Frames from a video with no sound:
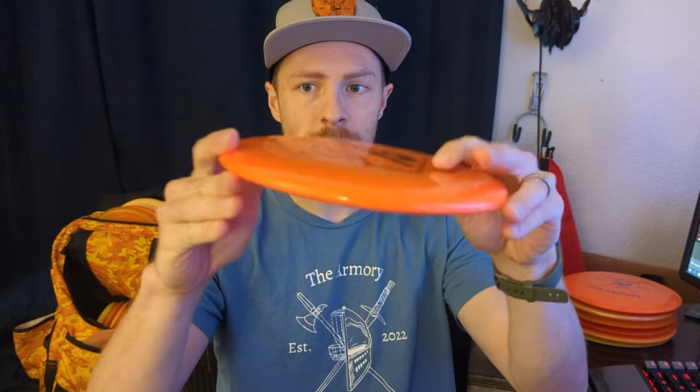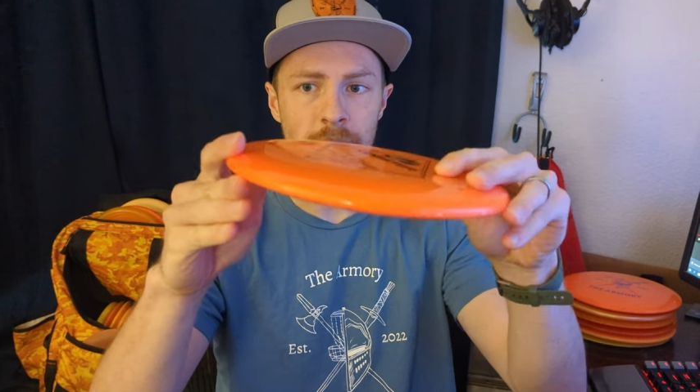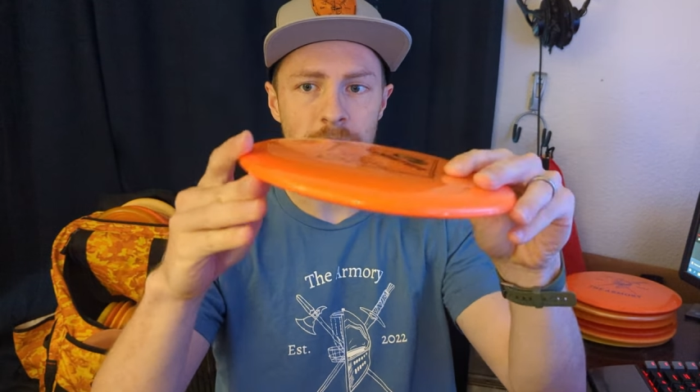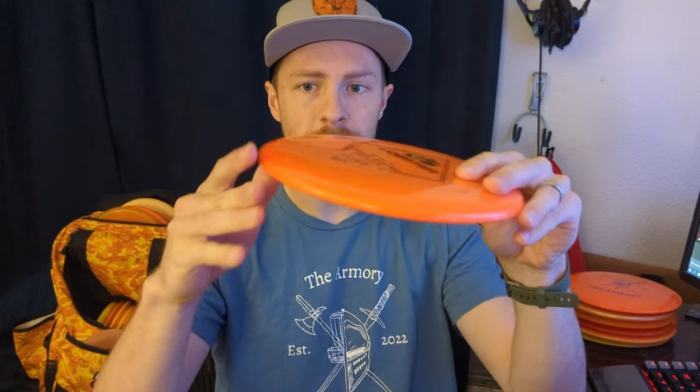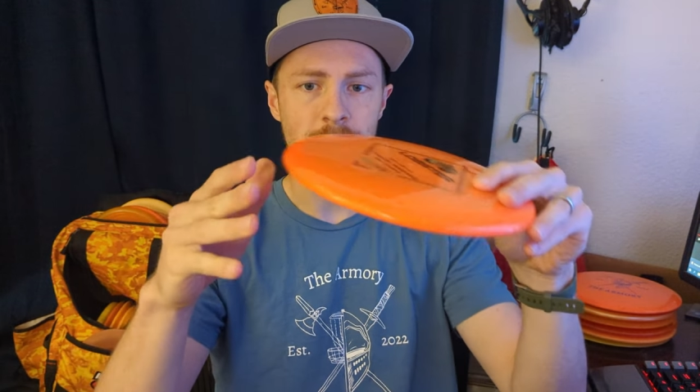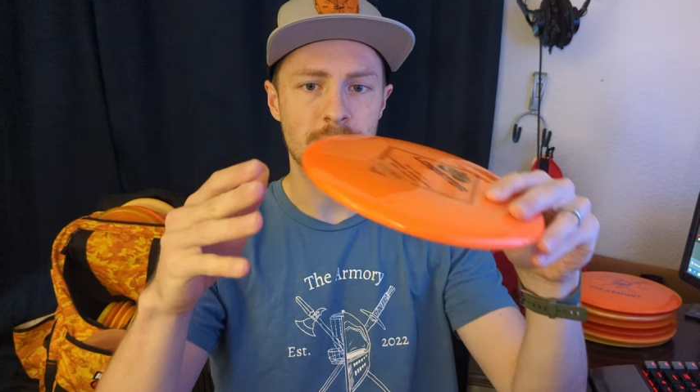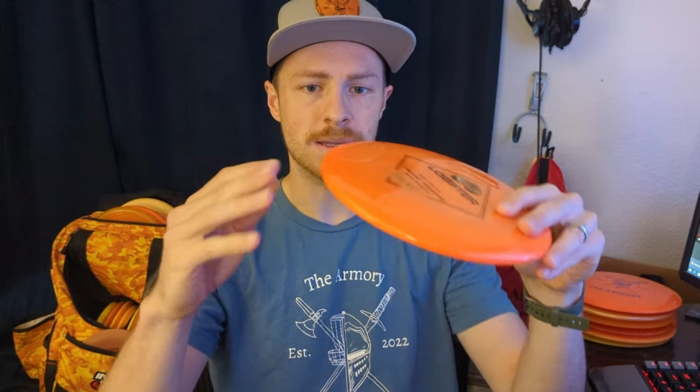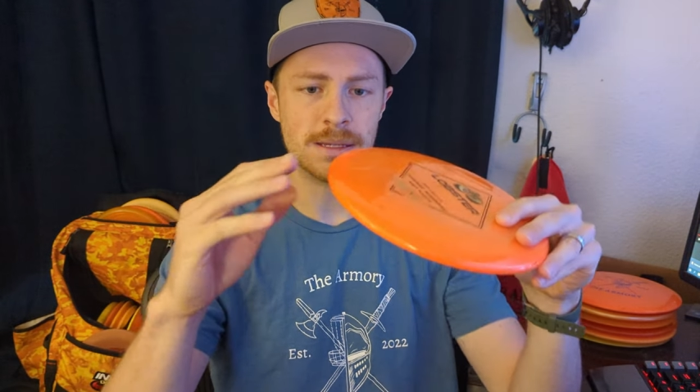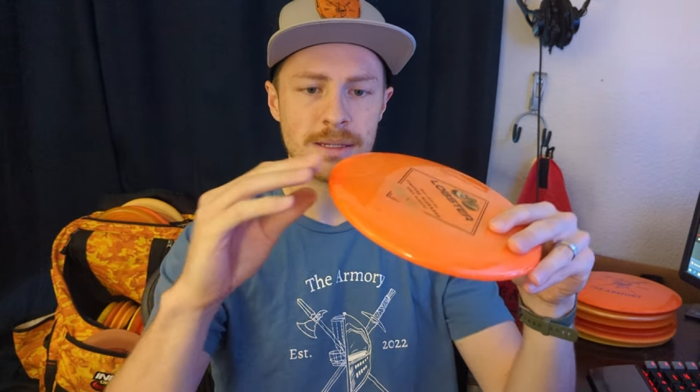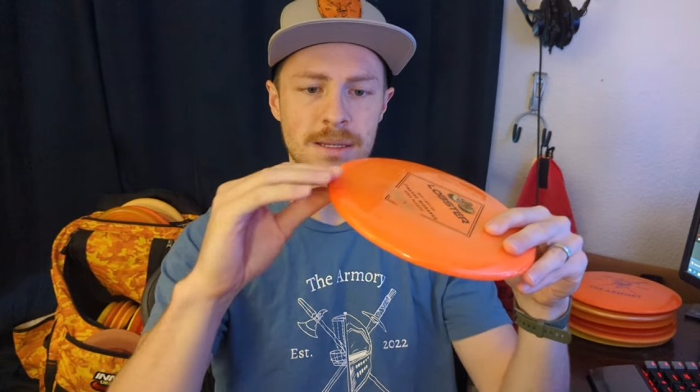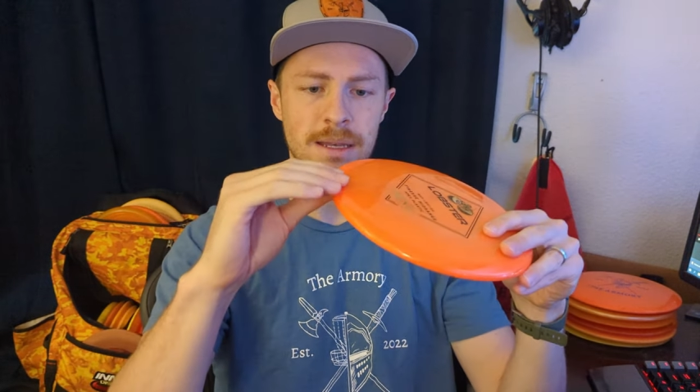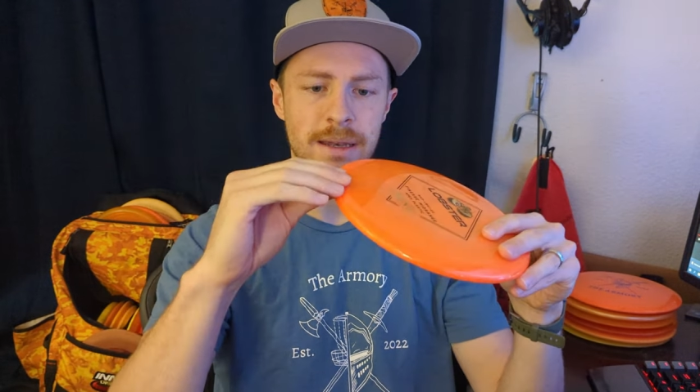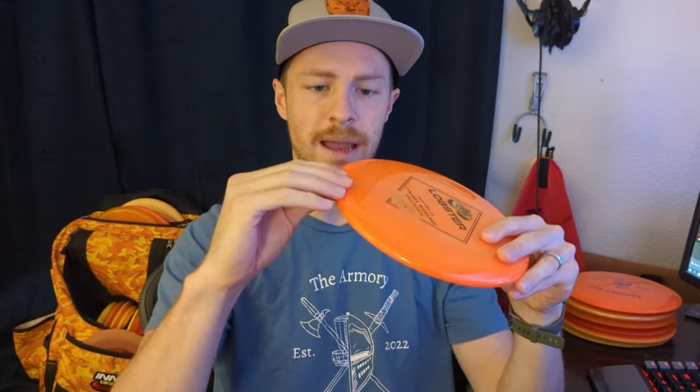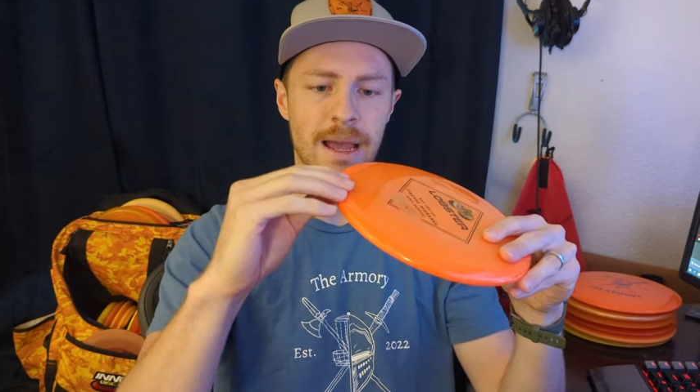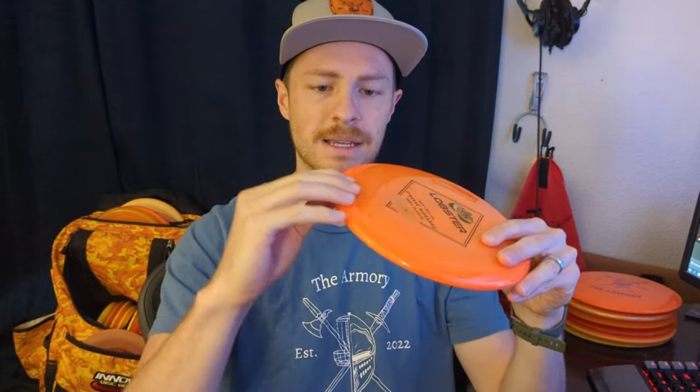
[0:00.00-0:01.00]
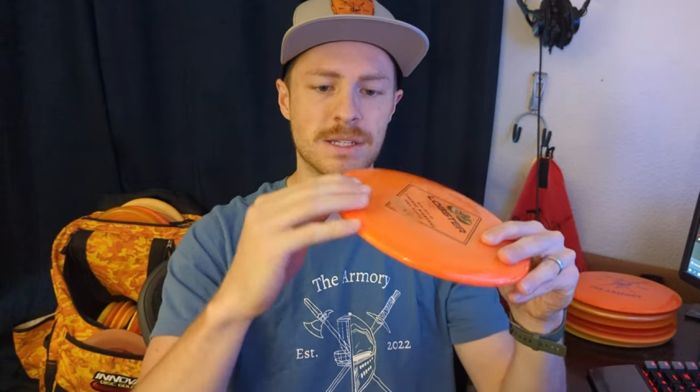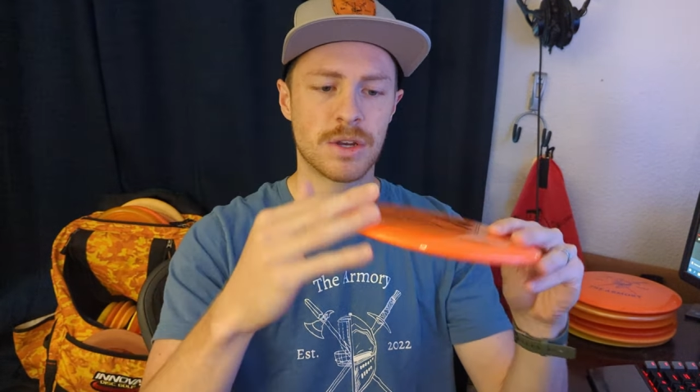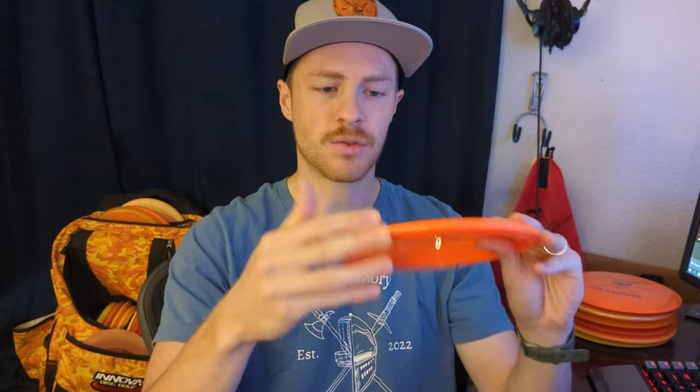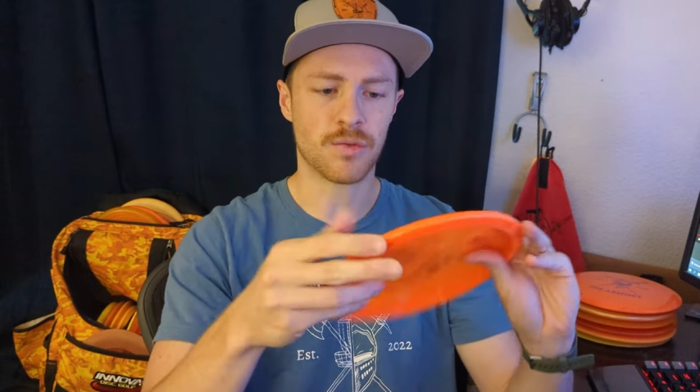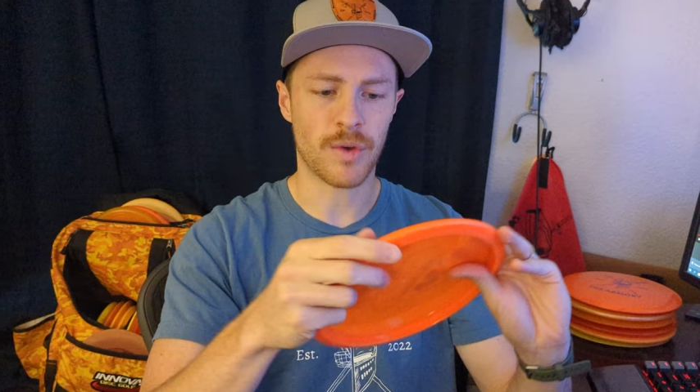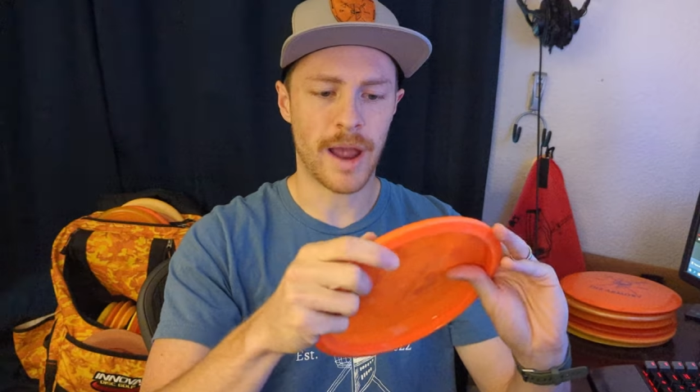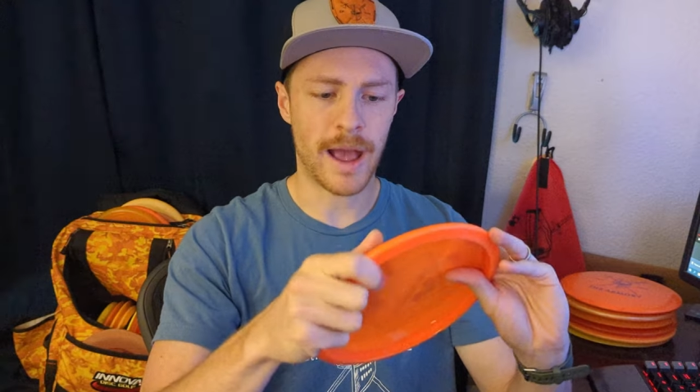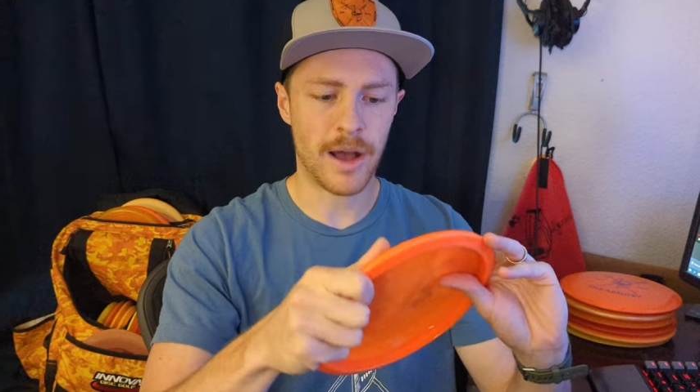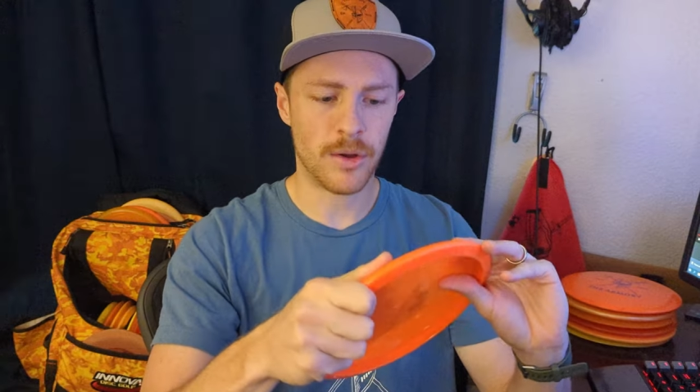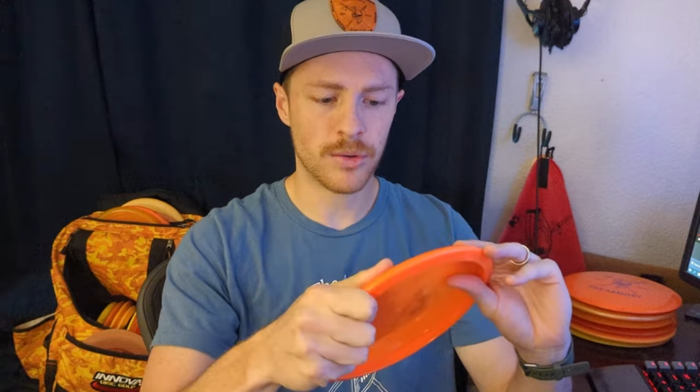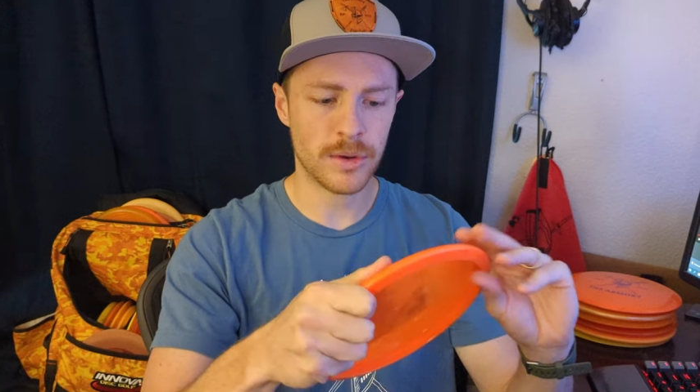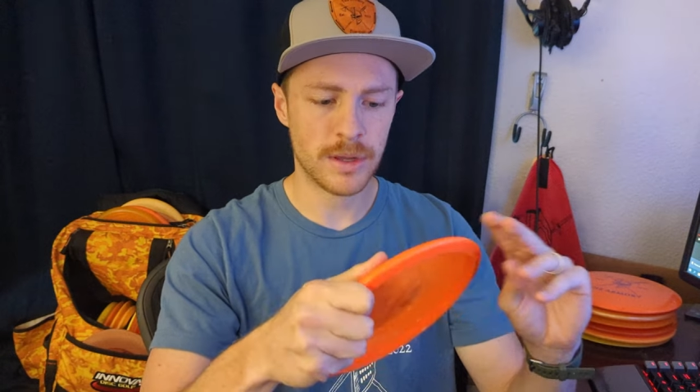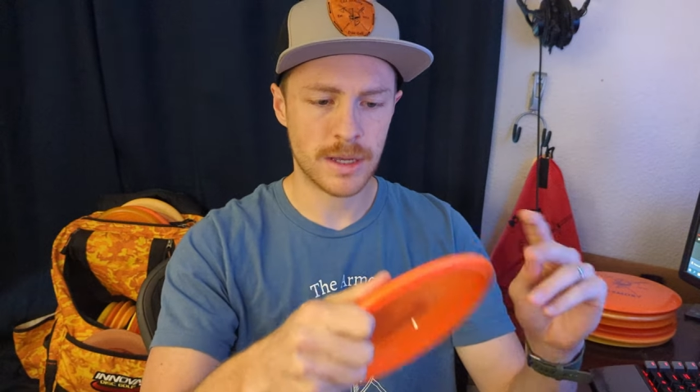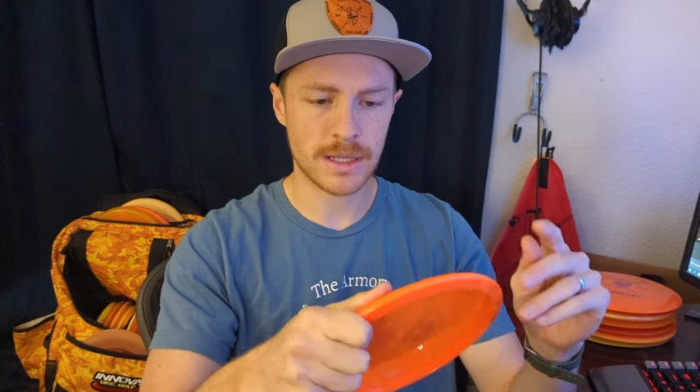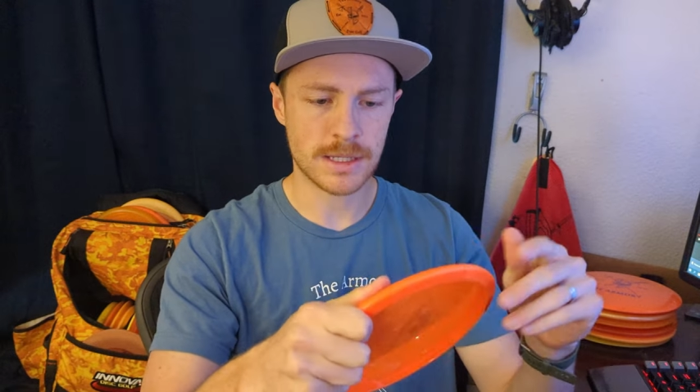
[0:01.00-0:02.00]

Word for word: is nice and round,